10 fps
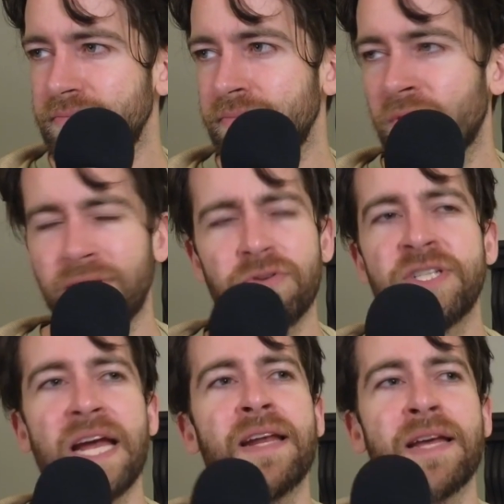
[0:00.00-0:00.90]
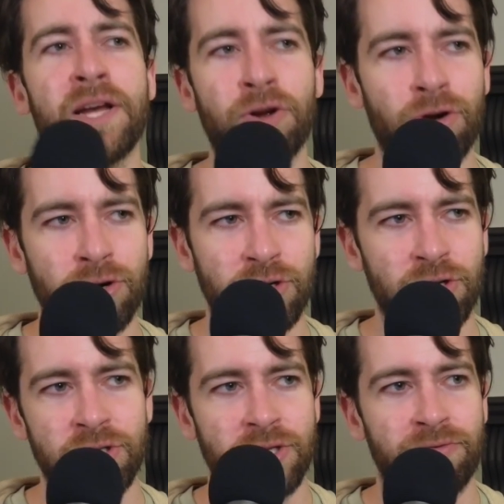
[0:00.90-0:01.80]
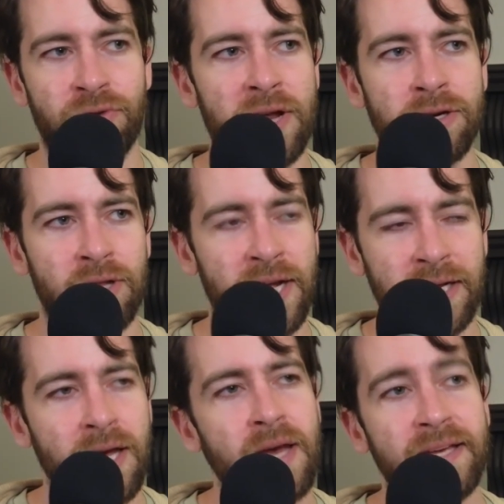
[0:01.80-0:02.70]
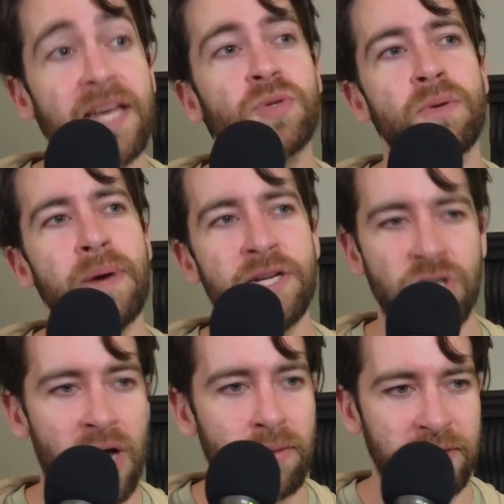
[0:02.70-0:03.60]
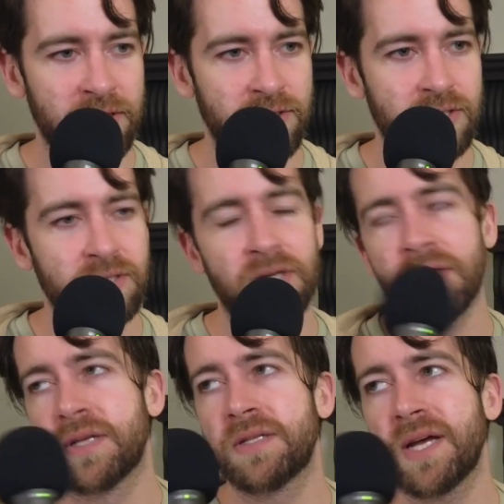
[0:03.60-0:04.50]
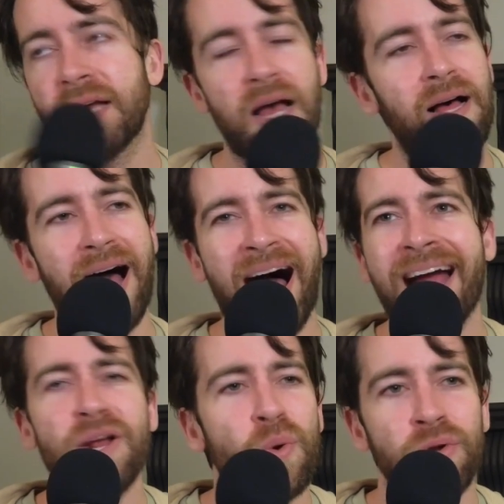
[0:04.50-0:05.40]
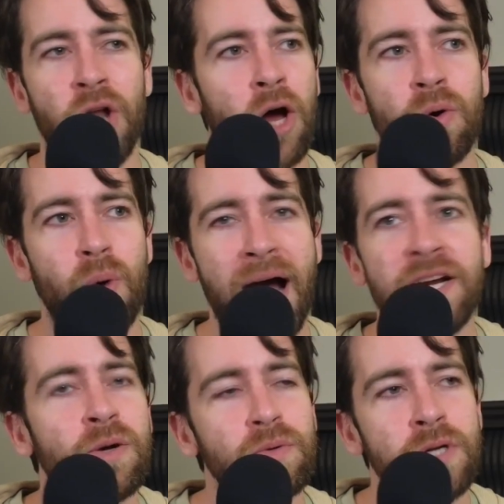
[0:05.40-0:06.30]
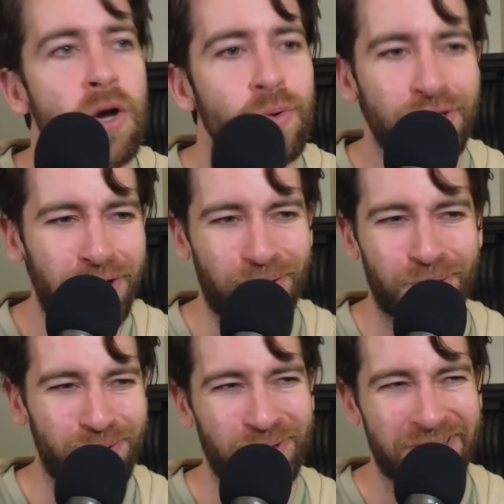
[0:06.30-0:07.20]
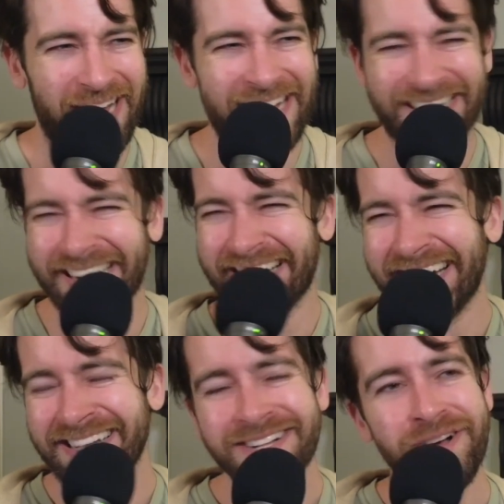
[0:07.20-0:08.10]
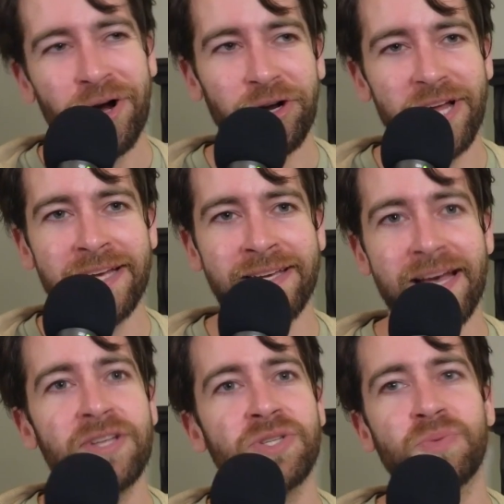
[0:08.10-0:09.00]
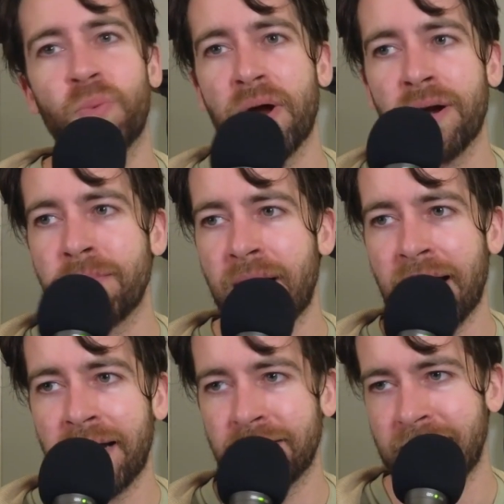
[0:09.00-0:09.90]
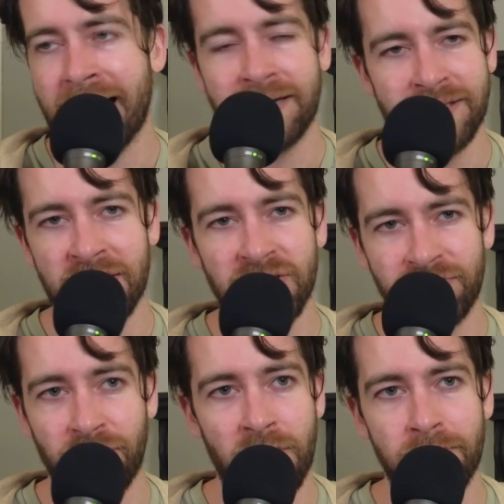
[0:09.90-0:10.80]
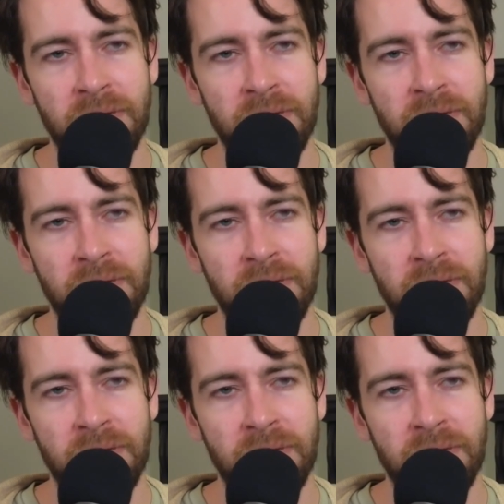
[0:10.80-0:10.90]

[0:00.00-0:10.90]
you were dating or just a friend or like, guess what my job is? Like, I don't know. I don't know you. Like, or like, guess where my accent's from.